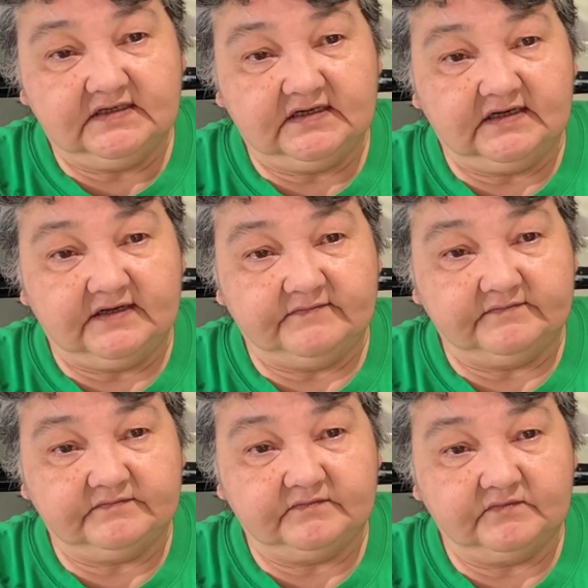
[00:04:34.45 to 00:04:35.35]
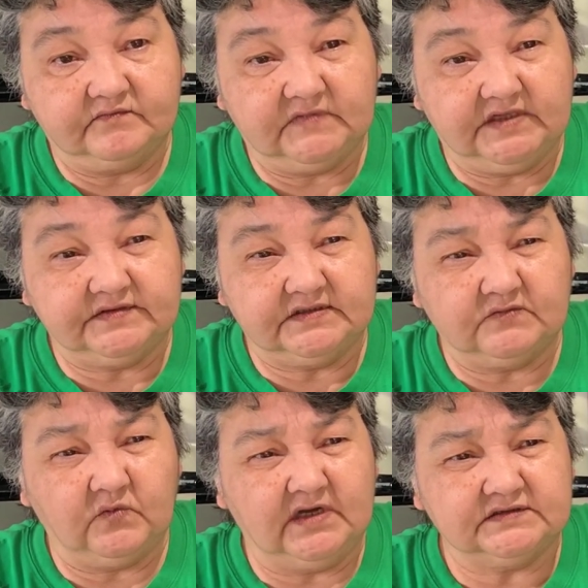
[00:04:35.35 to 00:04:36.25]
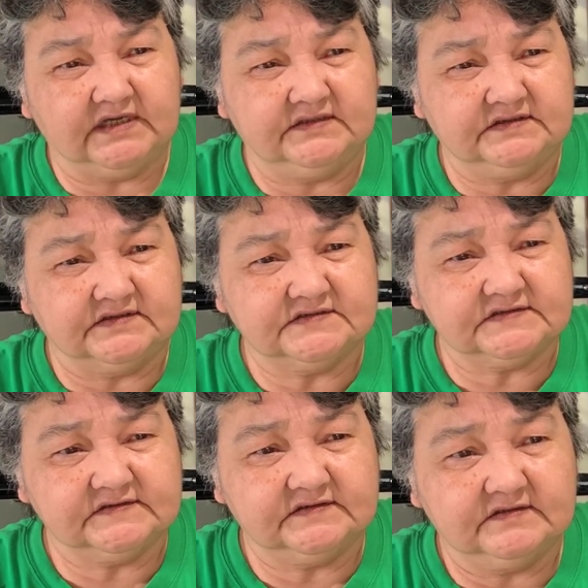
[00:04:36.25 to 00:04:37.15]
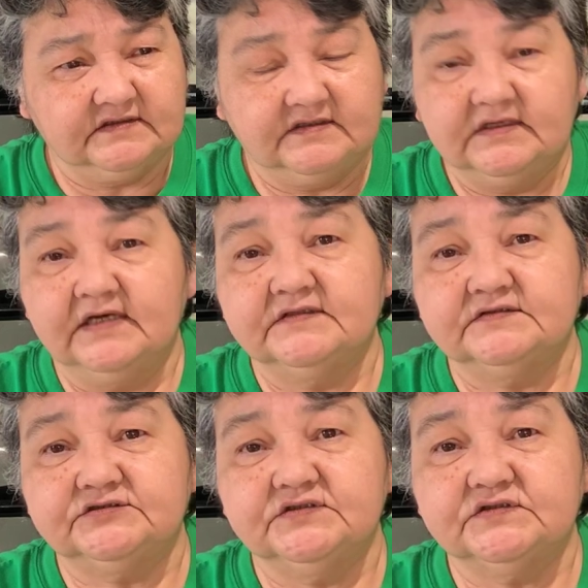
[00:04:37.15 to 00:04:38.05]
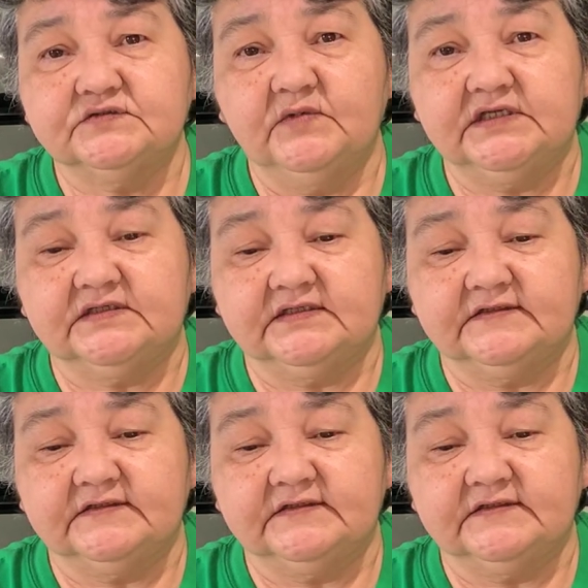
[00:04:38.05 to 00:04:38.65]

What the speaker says: I think wild onions. And she used to make